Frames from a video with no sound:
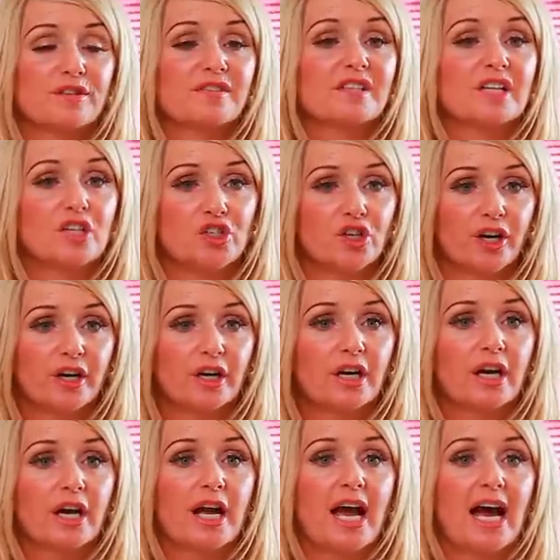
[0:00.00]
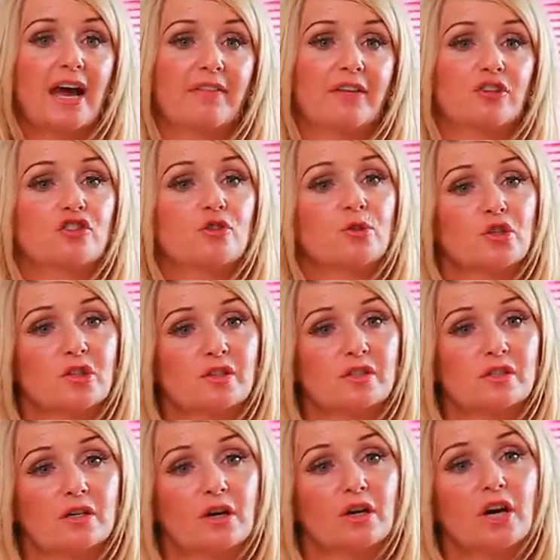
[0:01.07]
of seizure and that she was
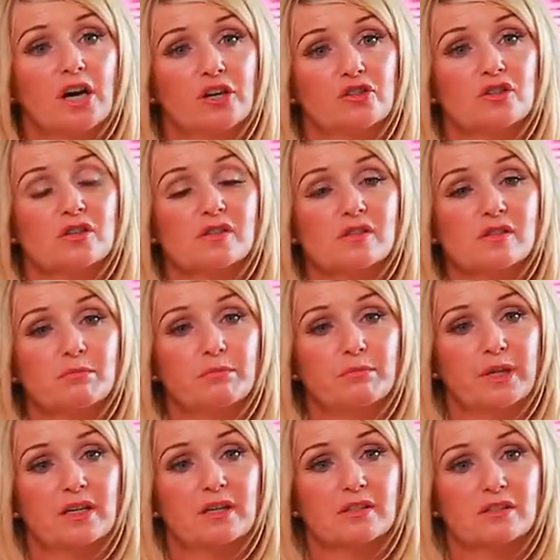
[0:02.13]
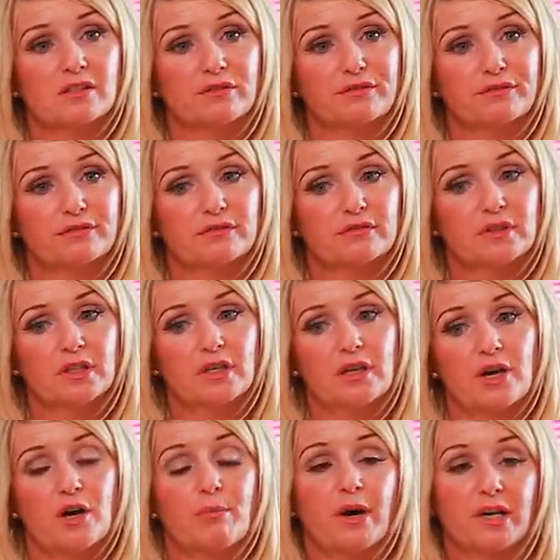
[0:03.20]
just unconscious because of
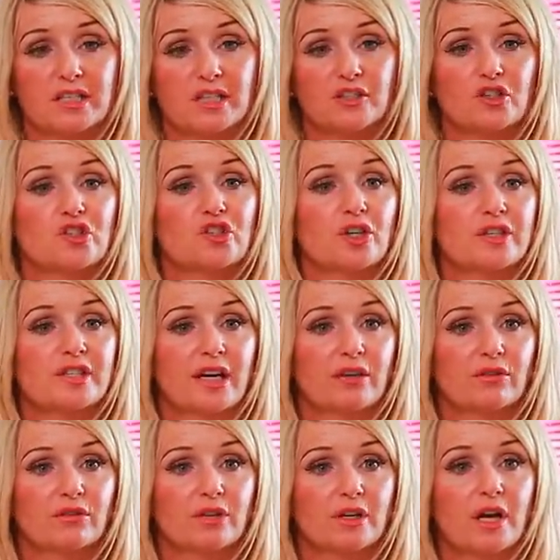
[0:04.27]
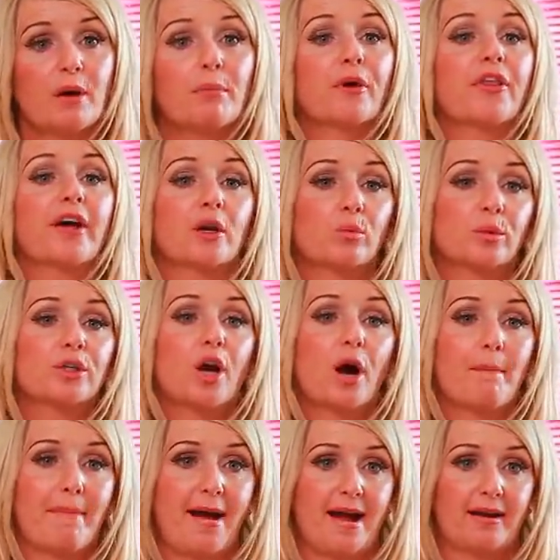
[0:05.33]
her body had just shut down, but that it would
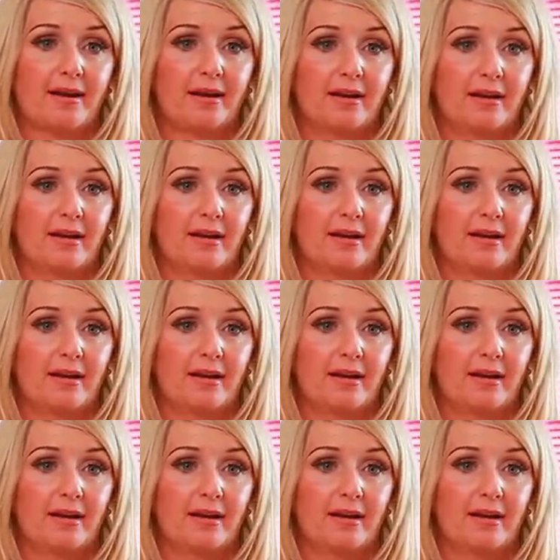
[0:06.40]
come back.